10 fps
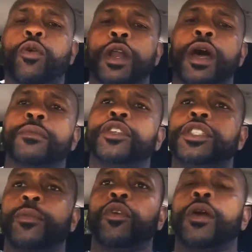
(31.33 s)
What up?
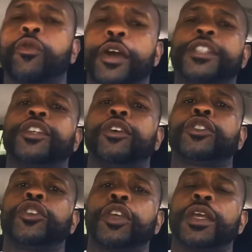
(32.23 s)
This your boy Roy
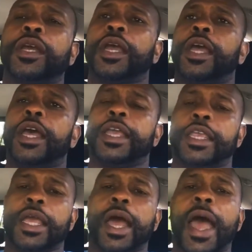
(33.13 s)
Jones Jr.
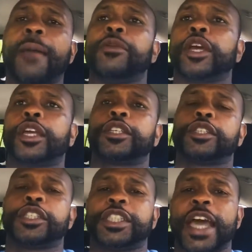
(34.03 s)
And yeah, I'm looking
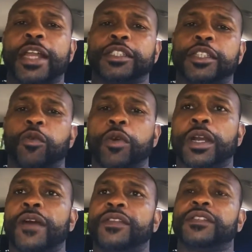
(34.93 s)
to challenge the
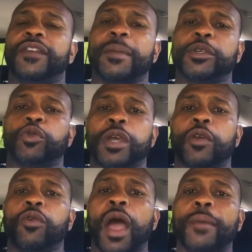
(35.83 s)
winner of this fight
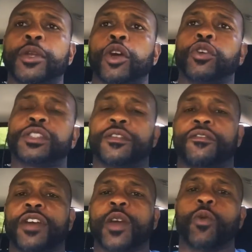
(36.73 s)
between Rob Nichols and
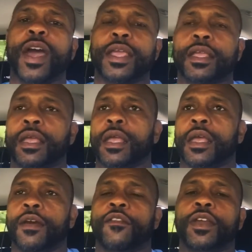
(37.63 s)
Frank White
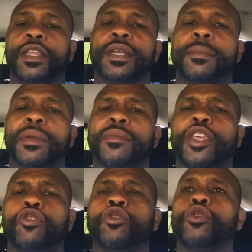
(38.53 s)
for the
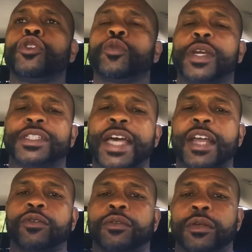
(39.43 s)
WBU Cruiserweight
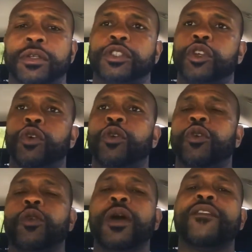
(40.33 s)
title. So
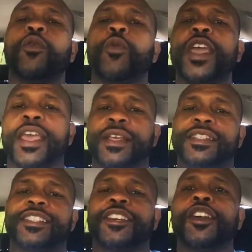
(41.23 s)
whoever
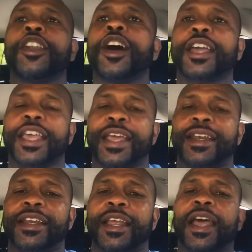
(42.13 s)
wins, good luck,
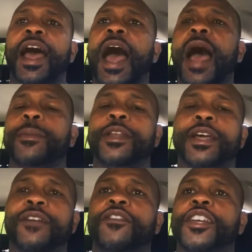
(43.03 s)
and I'll be
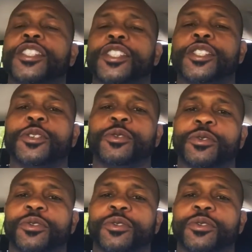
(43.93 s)
looking for you soon.